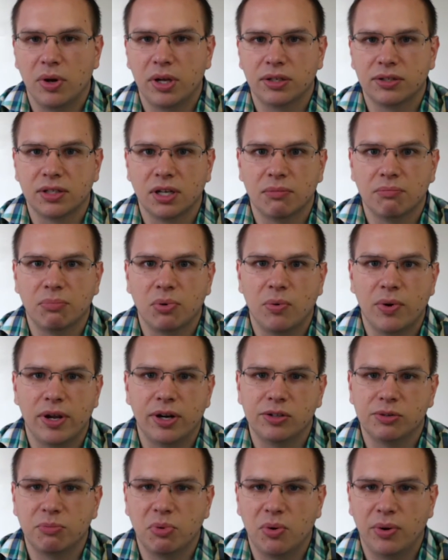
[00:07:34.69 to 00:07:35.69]
some
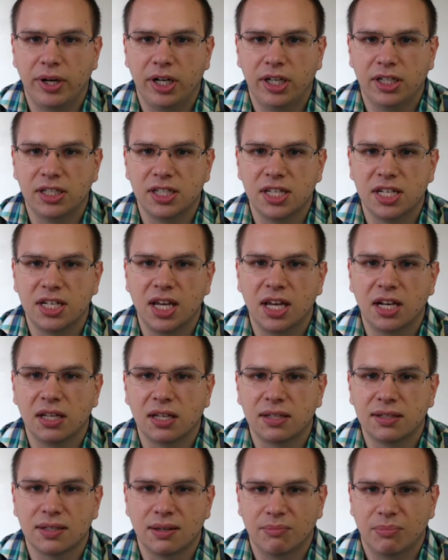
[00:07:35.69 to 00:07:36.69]
pointers pointing to the
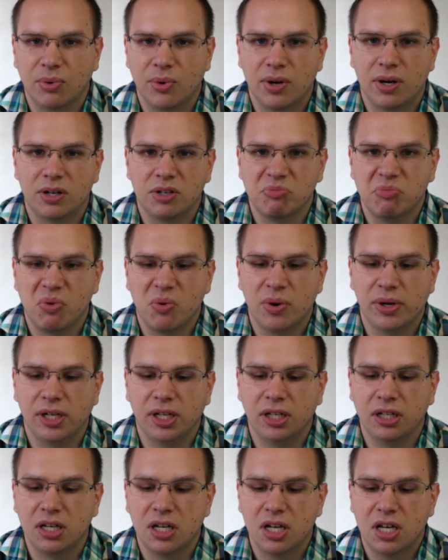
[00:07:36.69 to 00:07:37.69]
data, some pointers
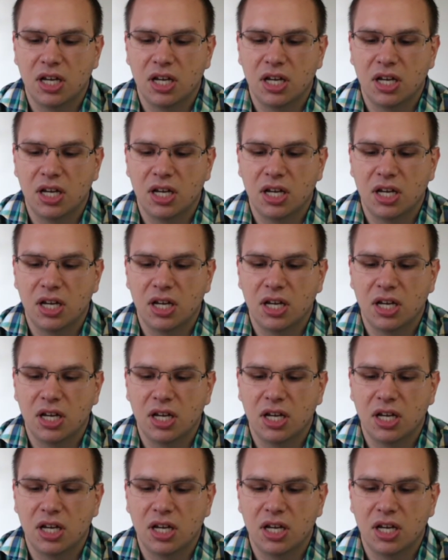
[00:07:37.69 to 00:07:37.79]
pointing